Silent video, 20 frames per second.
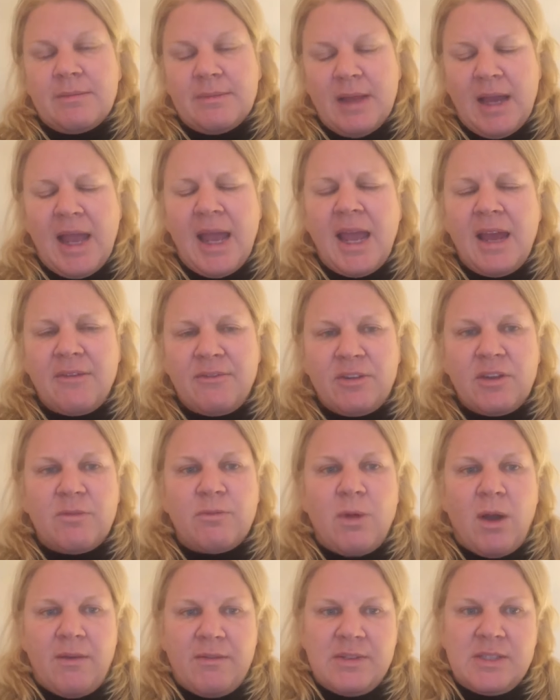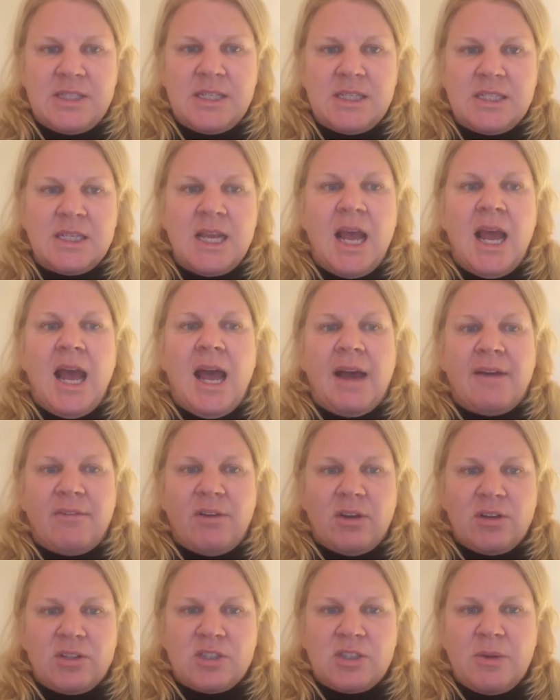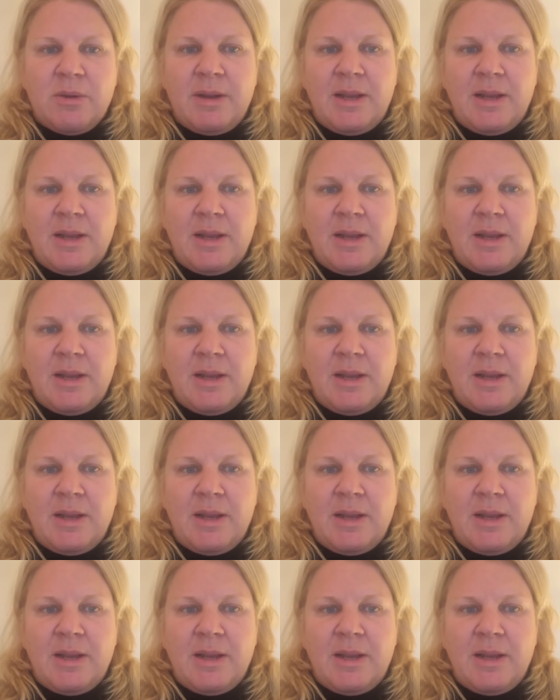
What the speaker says: handful of provinces have also